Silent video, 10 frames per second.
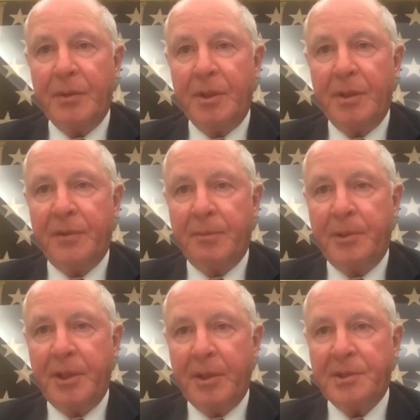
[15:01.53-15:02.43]
if the
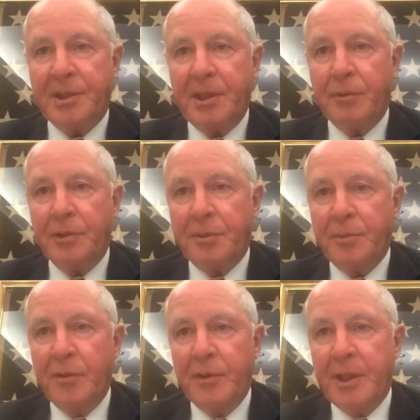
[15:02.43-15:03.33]
PRC were to
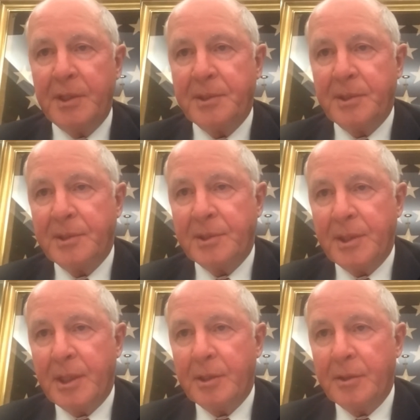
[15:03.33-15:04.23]
move against the
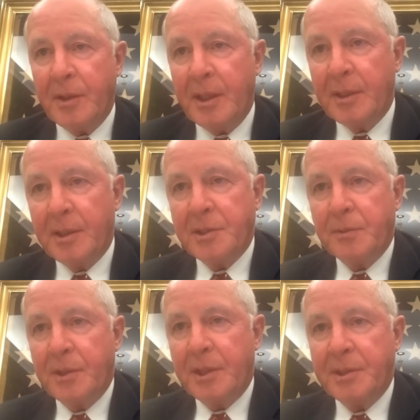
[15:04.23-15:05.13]
Senkaku Islands,
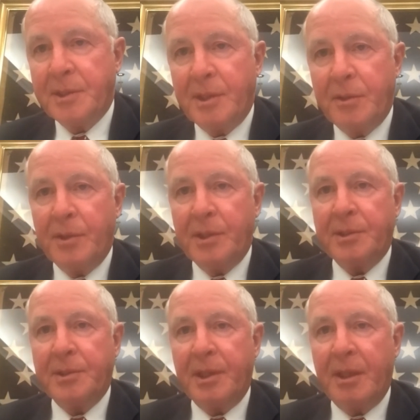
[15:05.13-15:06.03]
what is the
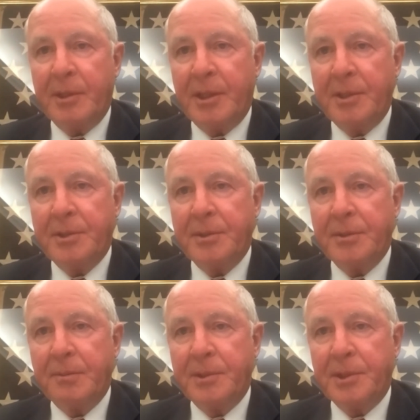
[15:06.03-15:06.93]
U.S. obligation
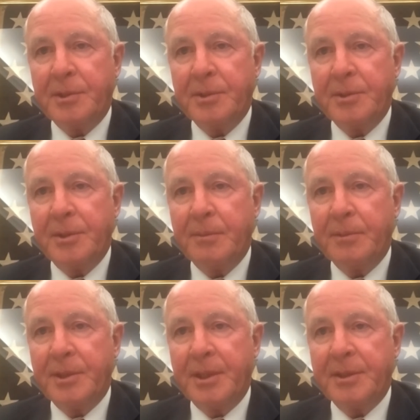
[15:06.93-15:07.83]
or position on
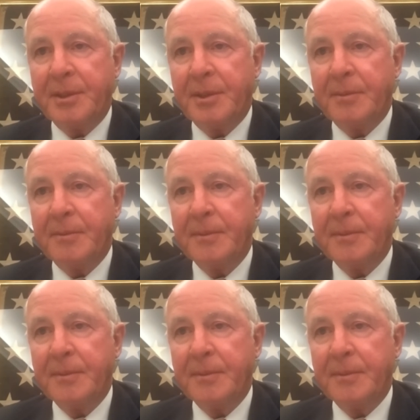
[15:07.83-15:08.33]
protecting them?